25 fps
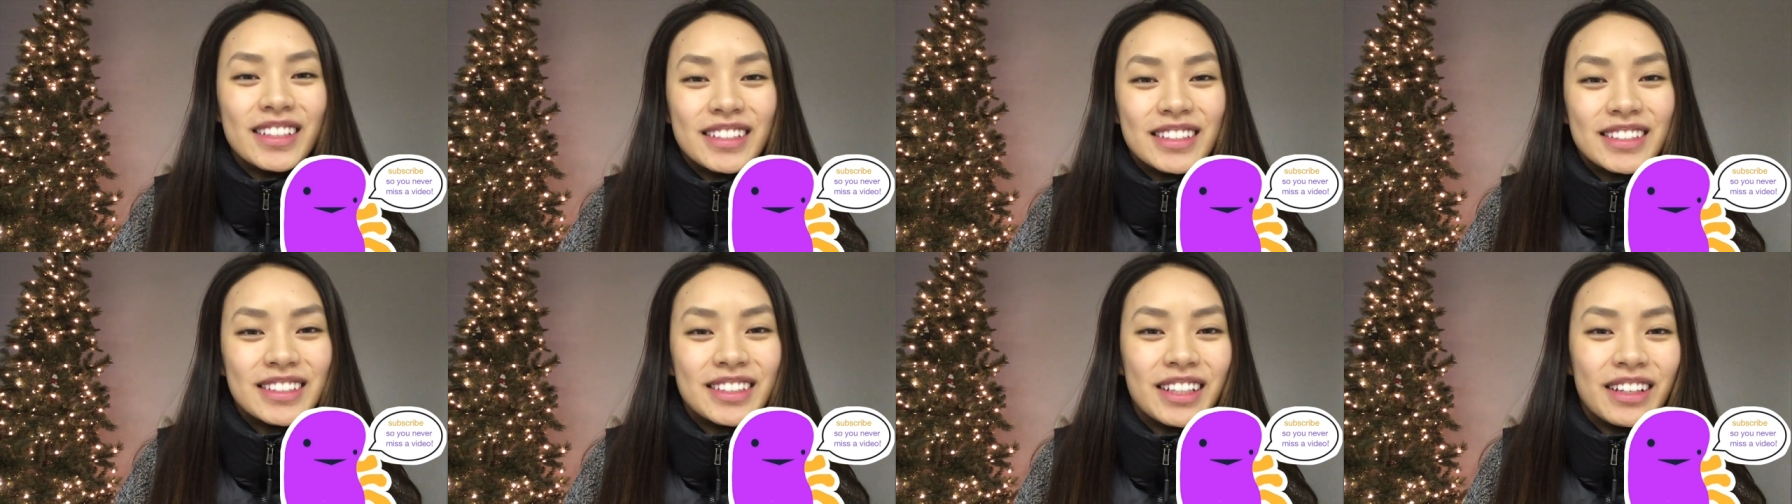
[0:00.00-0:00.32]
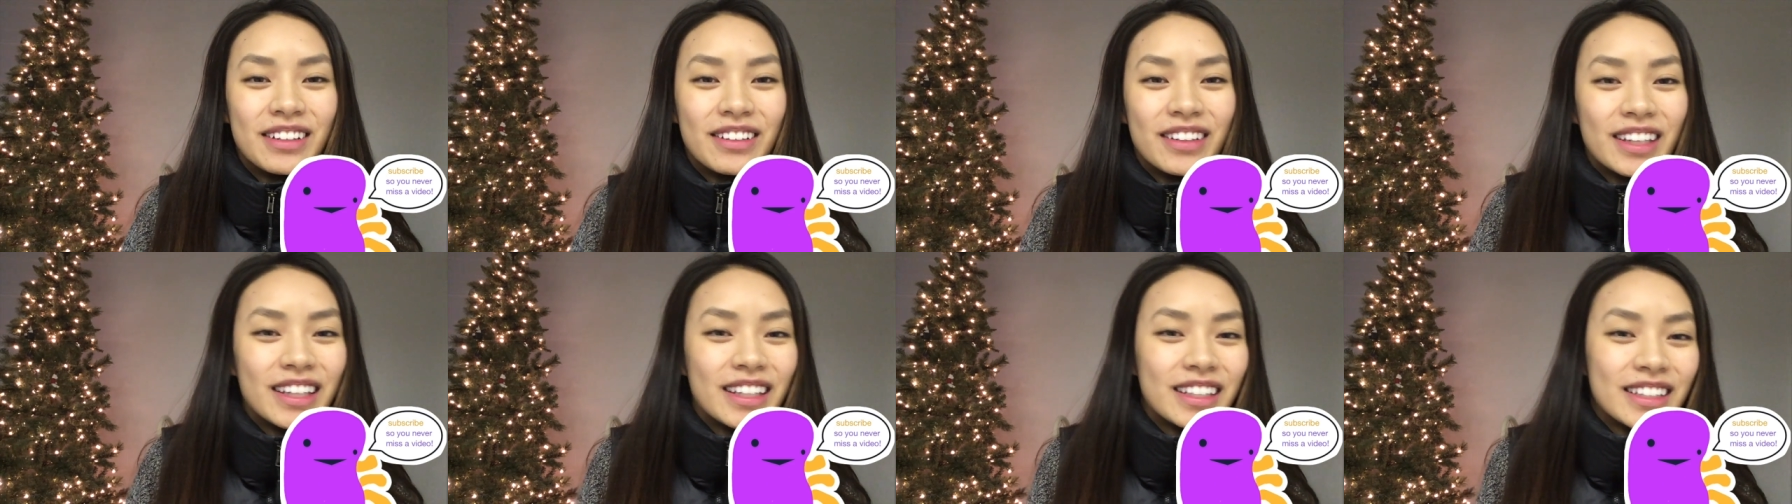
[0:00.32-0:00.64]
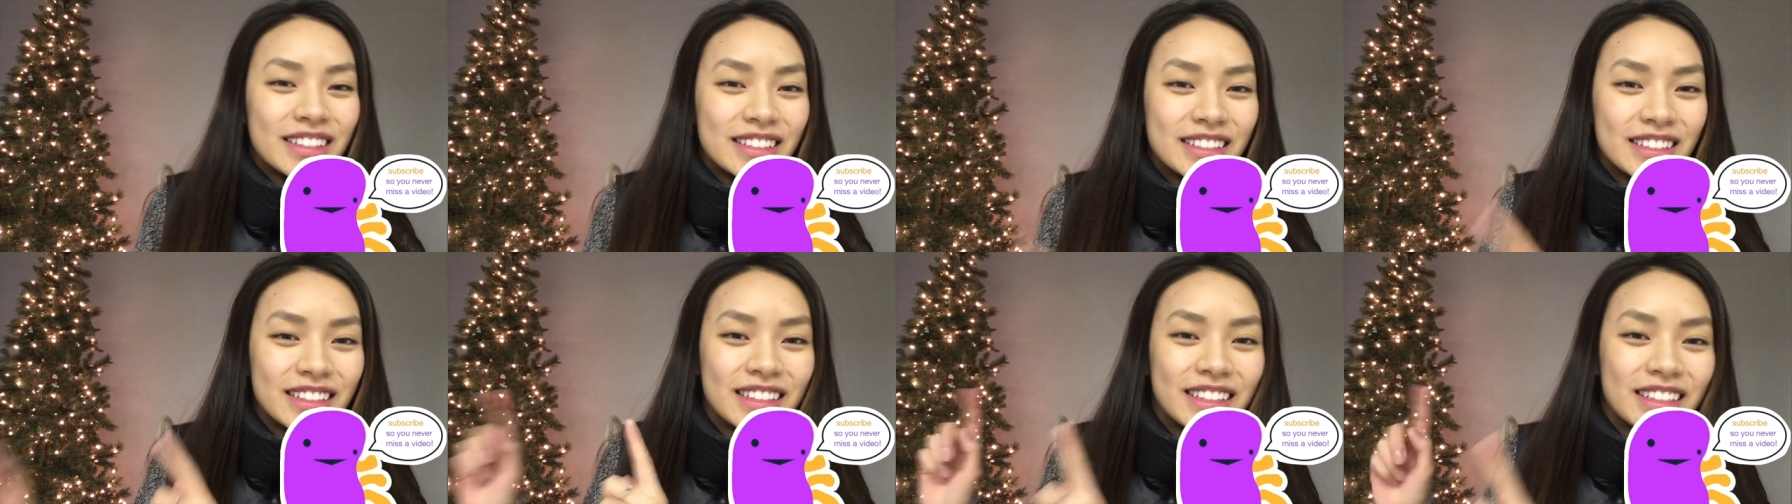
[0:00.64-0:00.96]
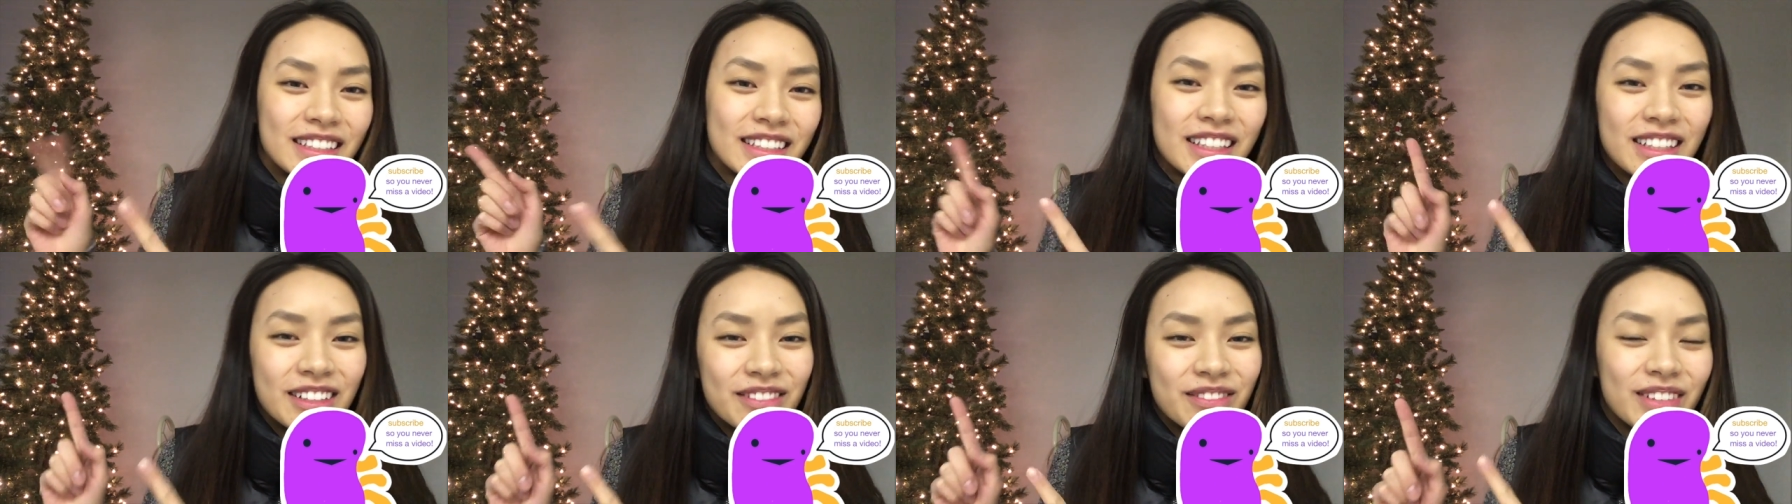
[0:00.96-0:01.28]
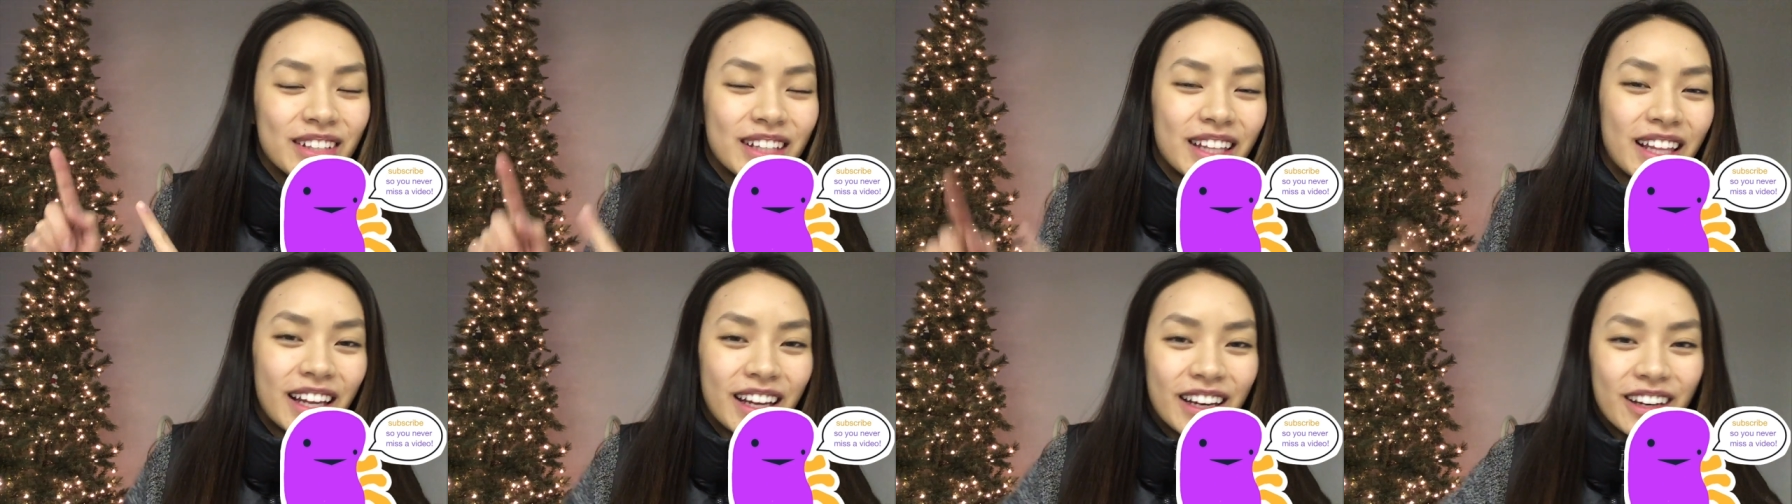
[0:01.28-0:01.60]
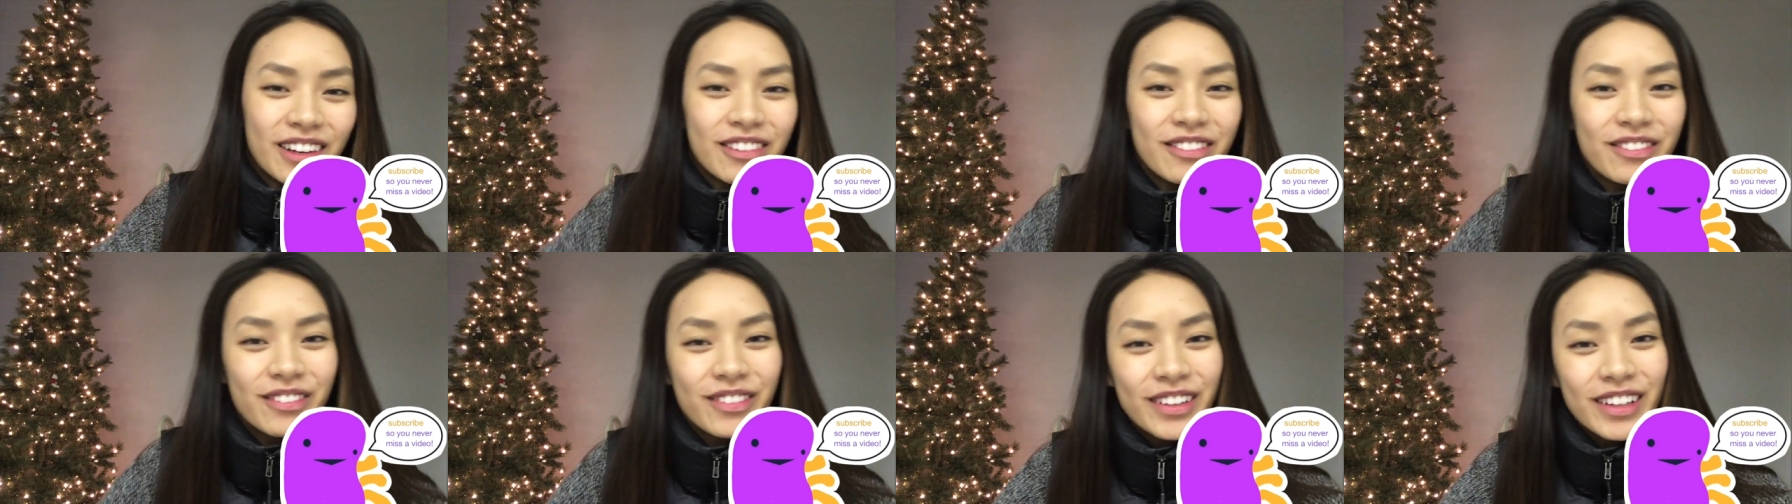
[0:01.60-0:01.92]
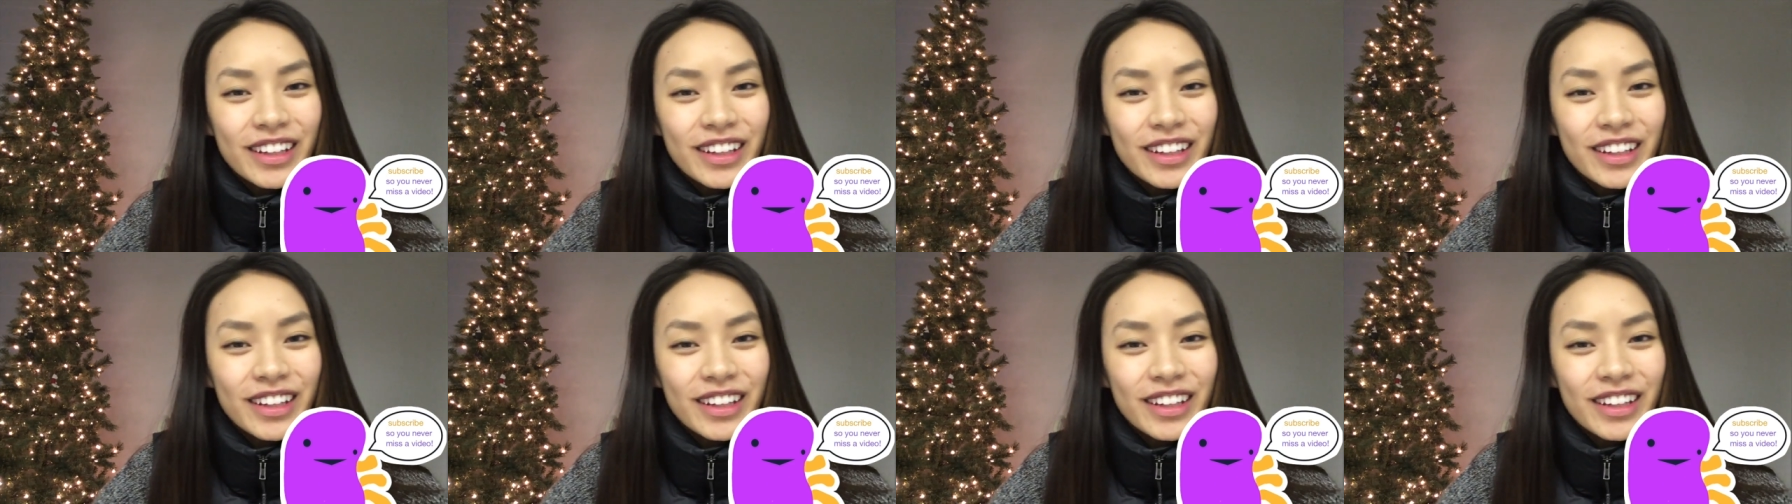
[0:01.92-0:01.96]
So it is gonna be there